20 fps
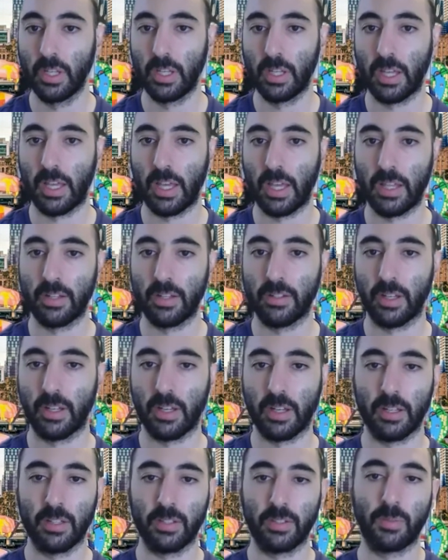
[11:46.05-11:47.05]
and
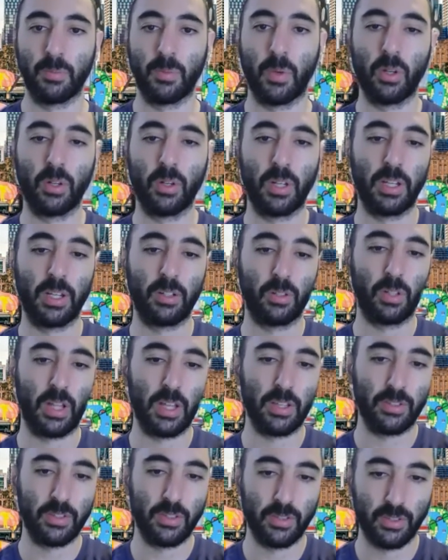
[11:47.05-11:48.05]
uh, some online
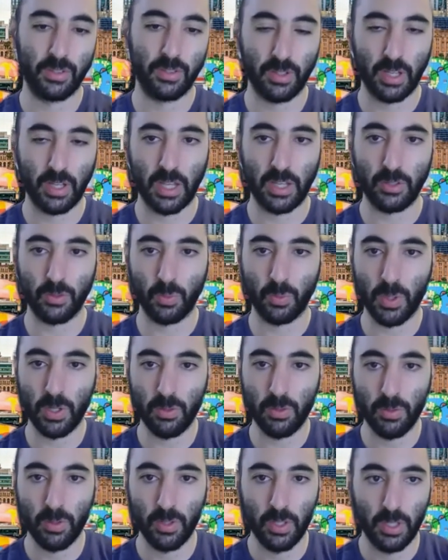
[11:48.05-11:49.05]
classes as
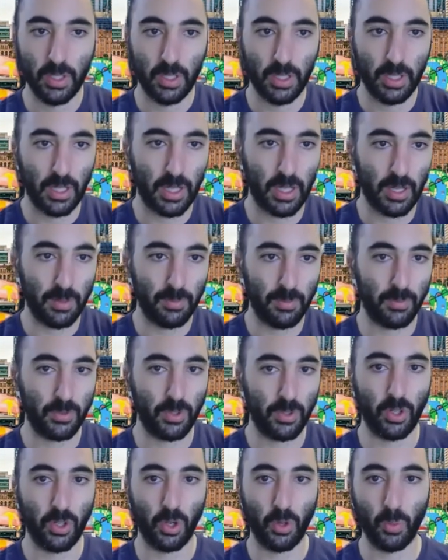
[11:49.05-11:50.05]
well um, to
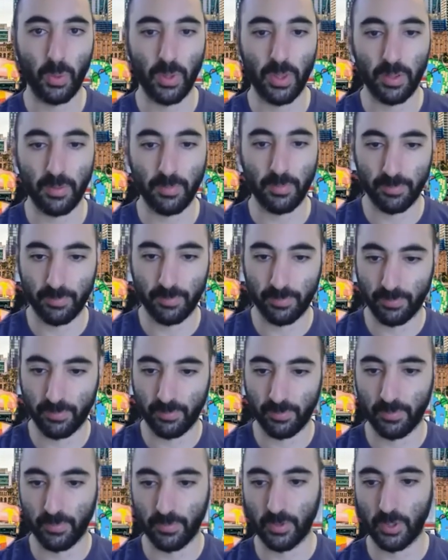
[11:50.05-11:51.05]
go with it.
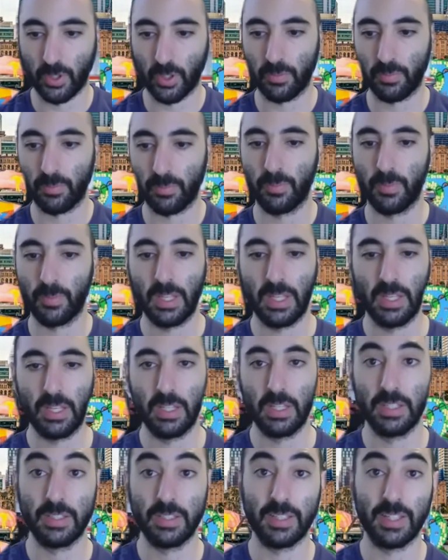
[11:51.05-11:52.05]
So,
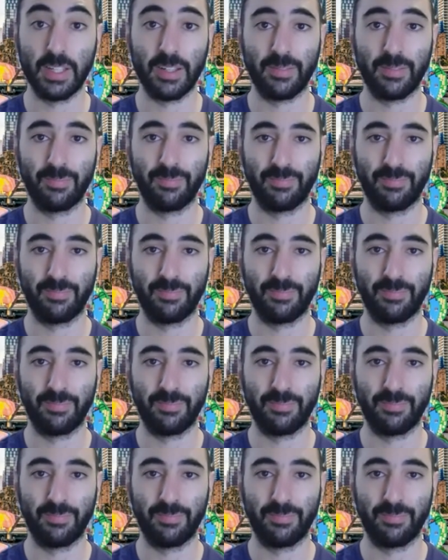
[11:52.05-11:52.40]
see ya.